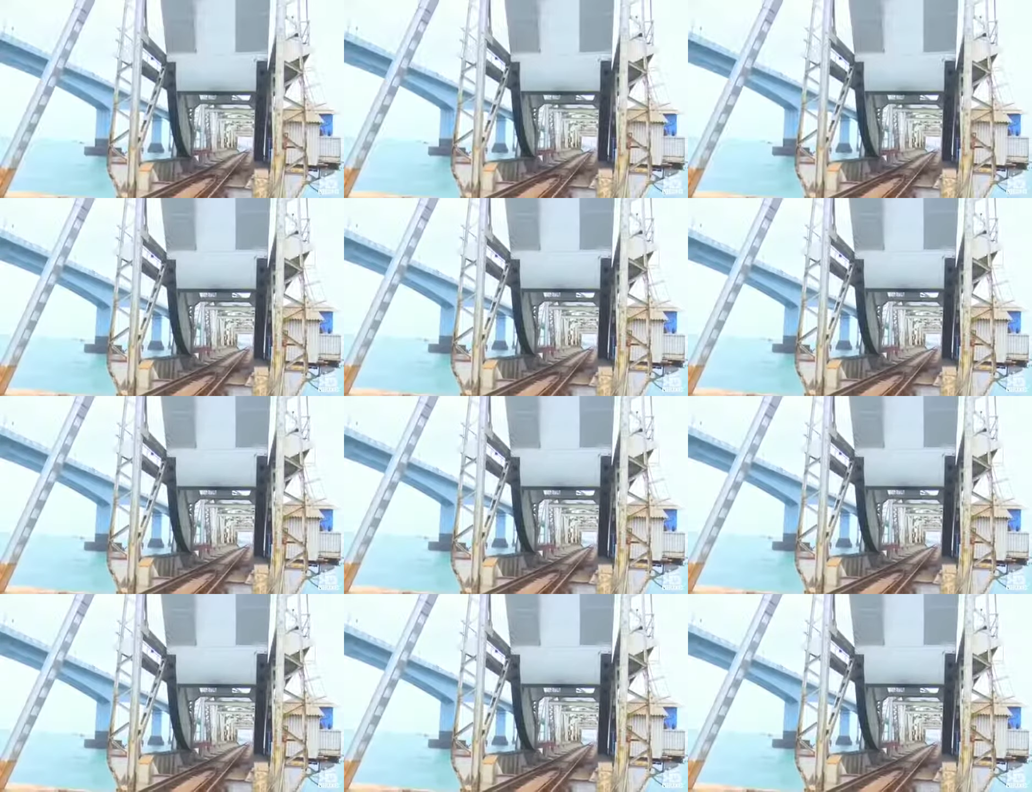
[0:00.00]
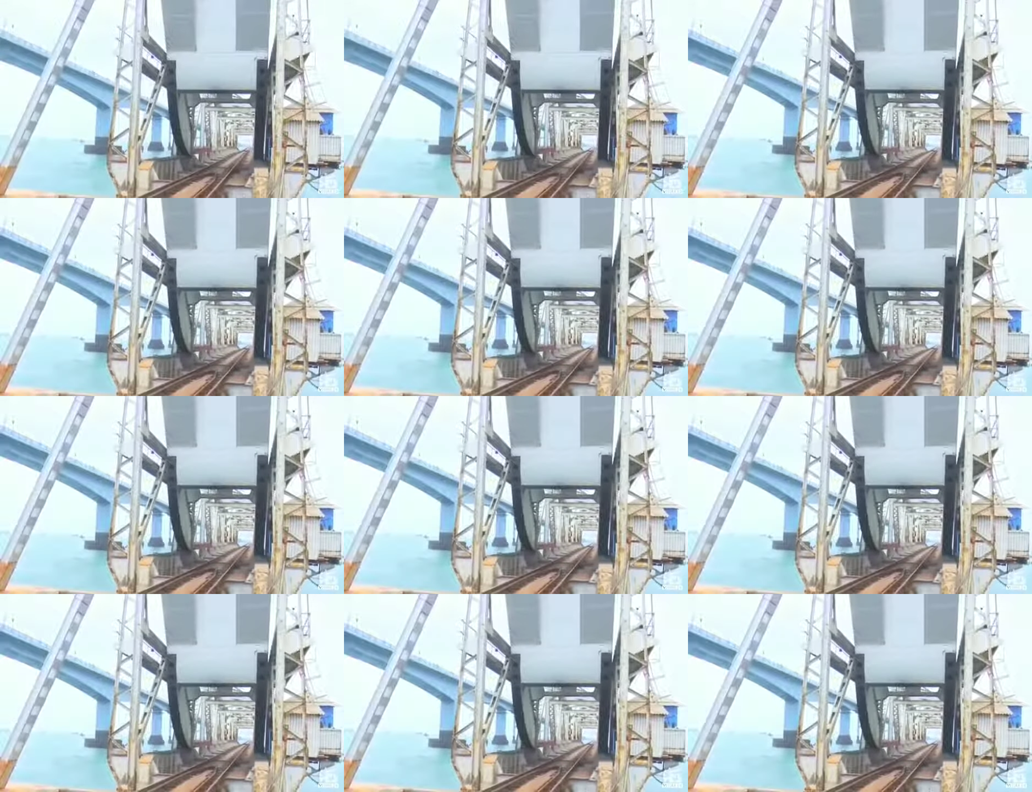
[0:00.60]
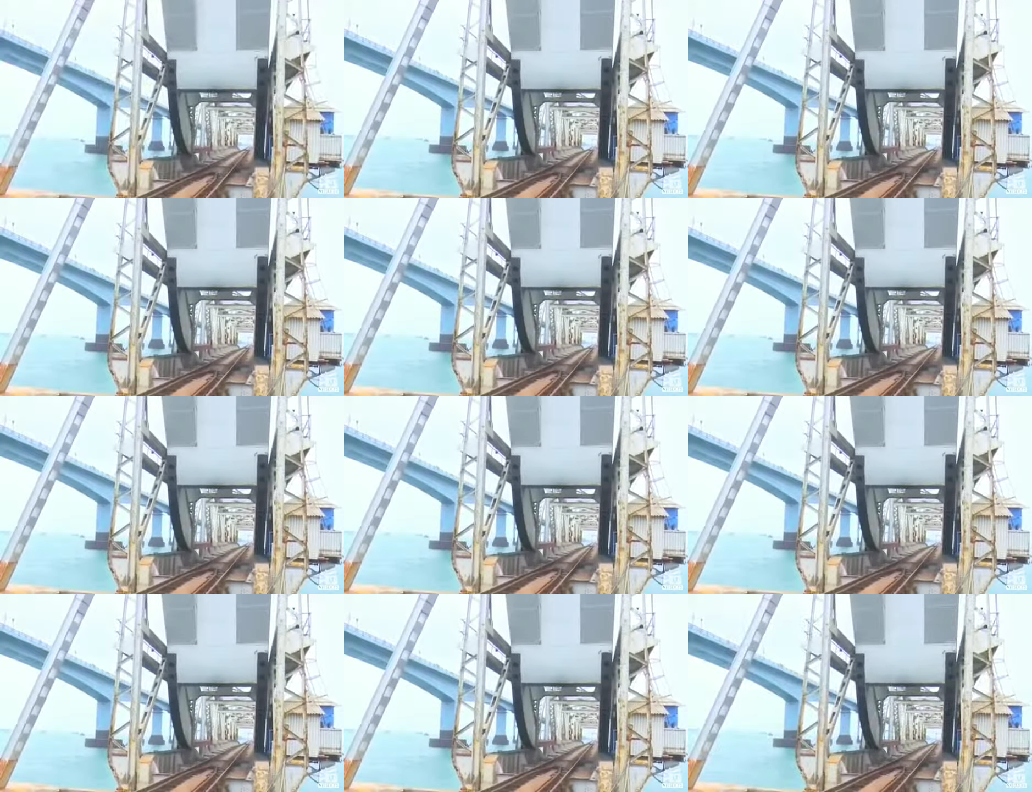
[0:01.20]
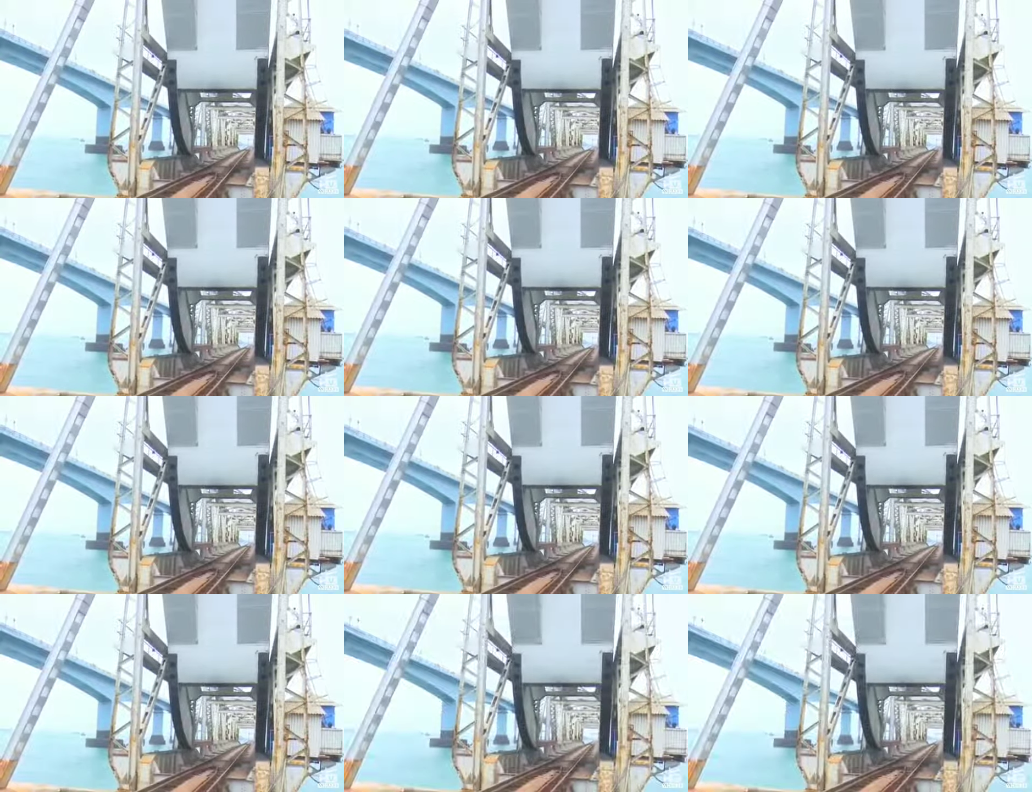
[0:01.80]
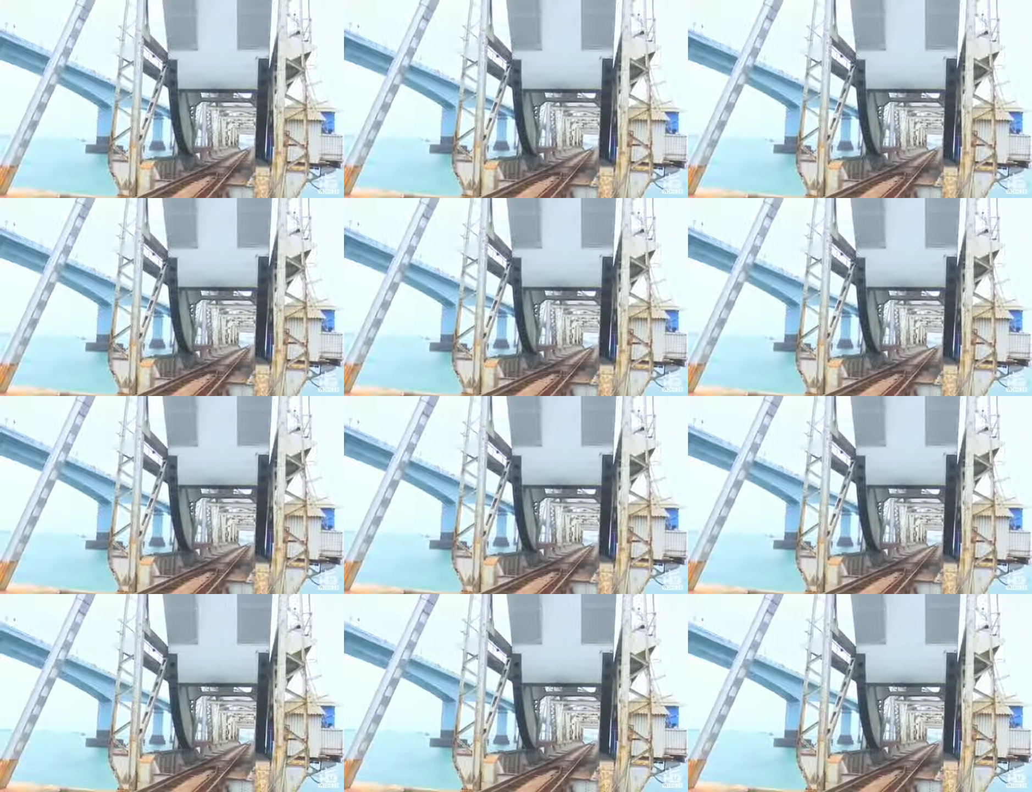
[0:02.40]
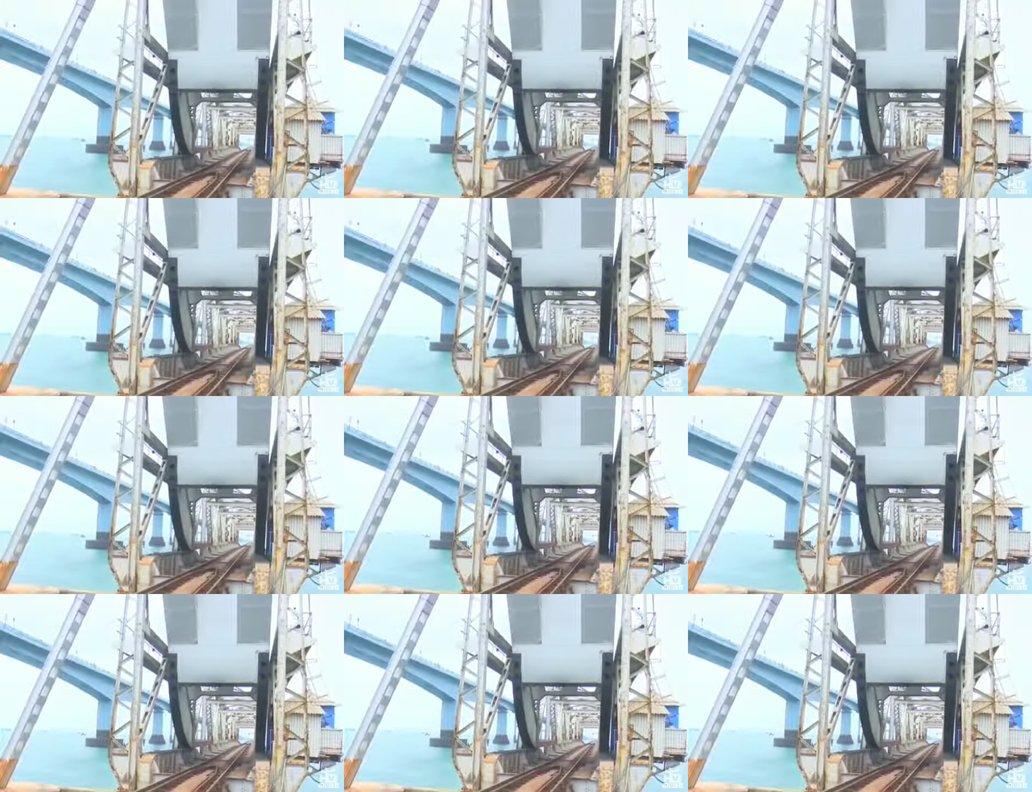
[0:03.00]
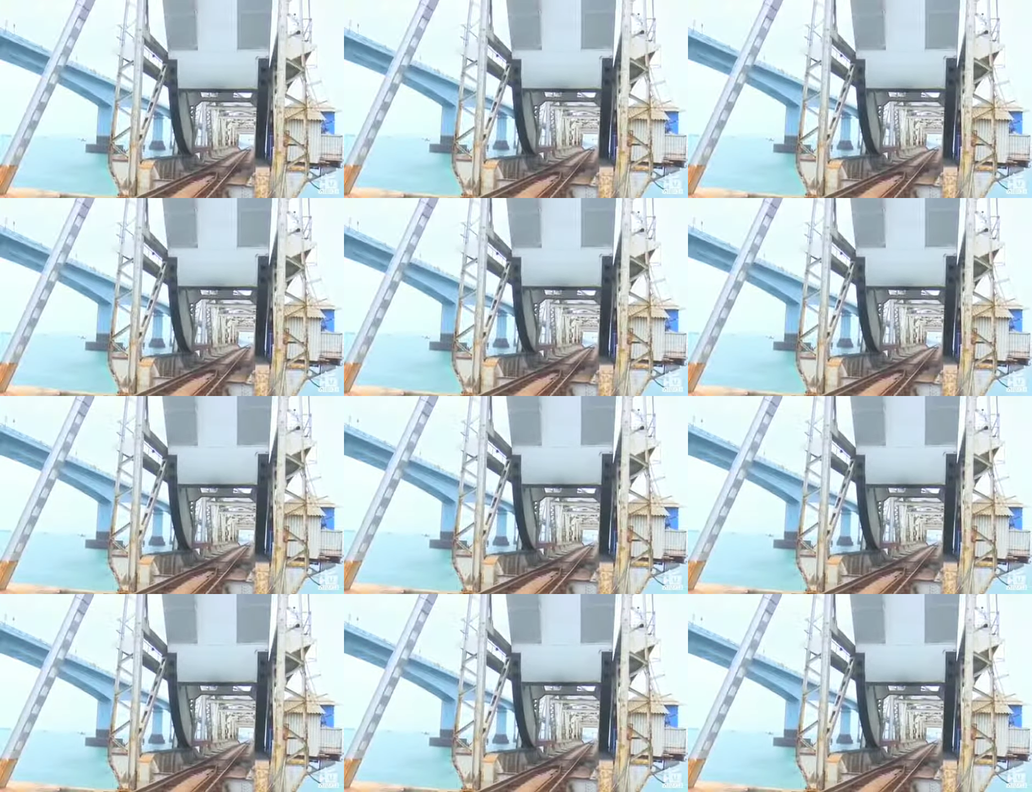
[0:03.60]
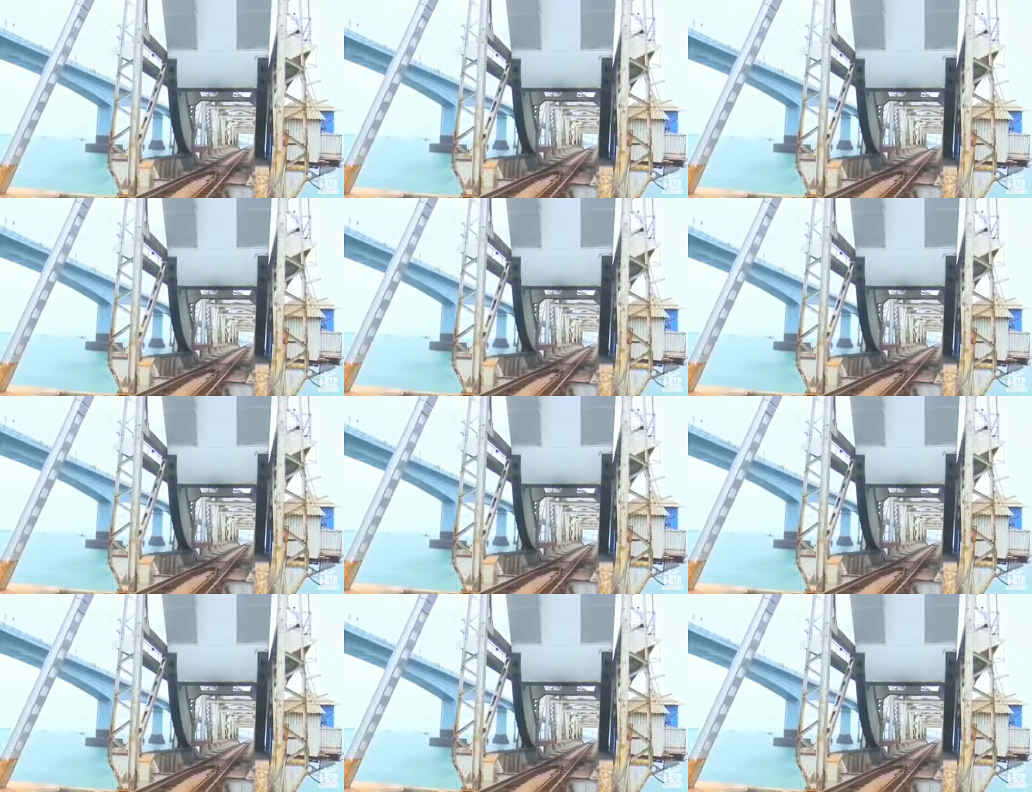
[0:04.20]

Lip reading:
[unreadable: no face in view]